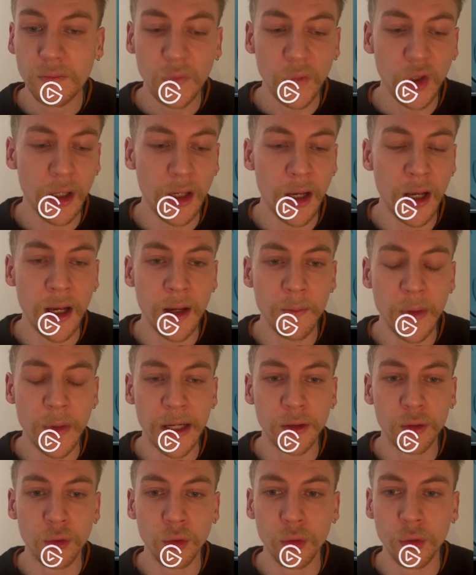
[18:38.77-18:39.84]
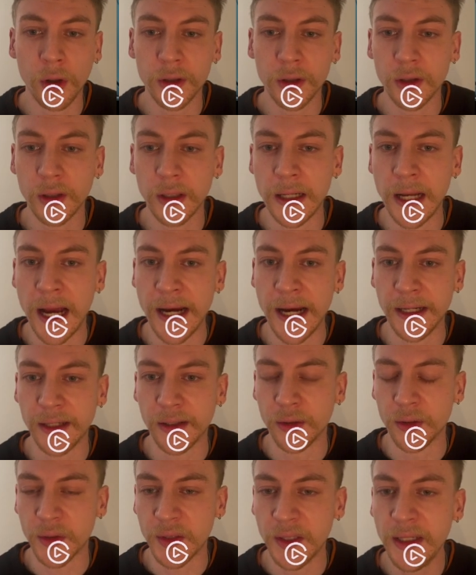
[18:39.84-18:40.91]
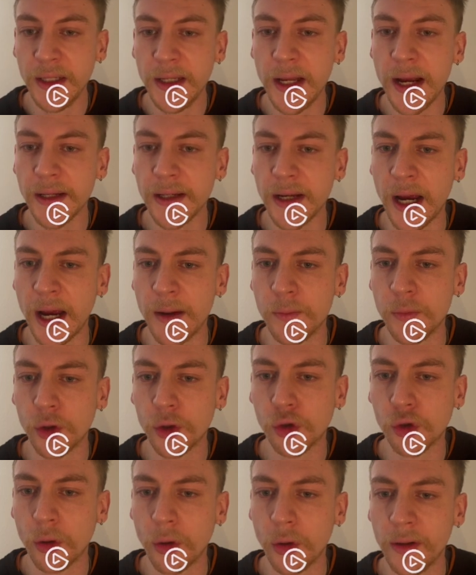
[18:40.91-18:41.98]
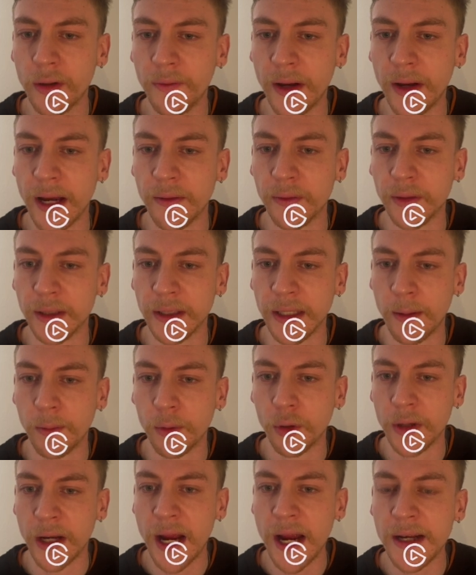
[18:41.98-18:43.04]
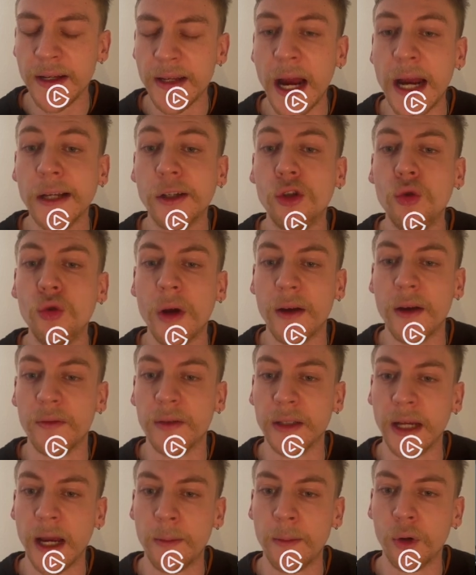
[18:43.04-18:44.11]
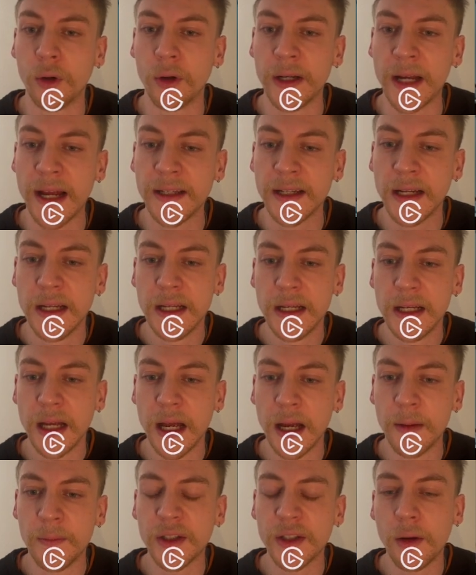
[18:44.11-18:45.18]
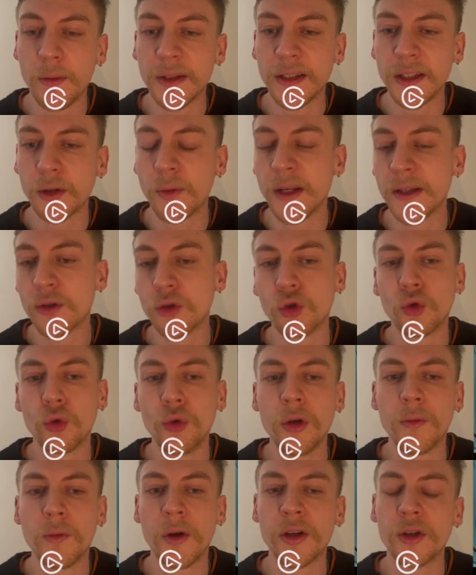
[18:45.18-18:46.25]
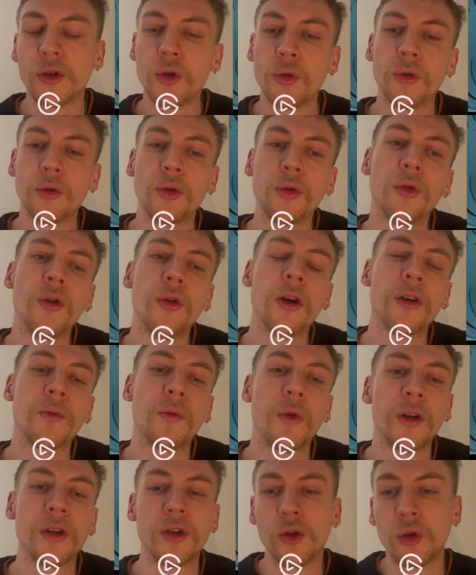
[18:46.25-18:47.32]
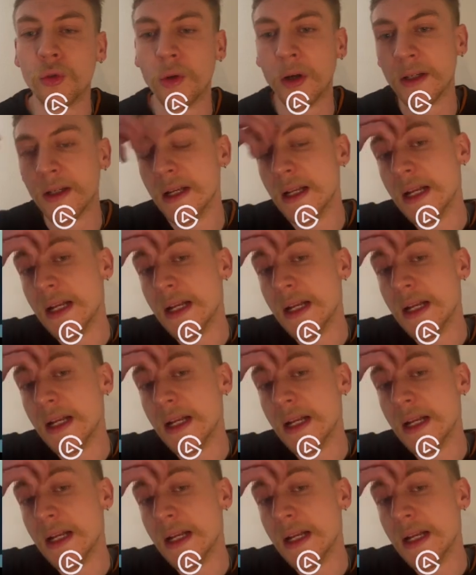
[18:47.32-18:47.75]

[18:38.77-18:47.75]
I do not like to see that. I'm not sure if I have a Diablo in hand. I do have a Diablo in hand. It's always a question, do you want to do it, do you not want to do it?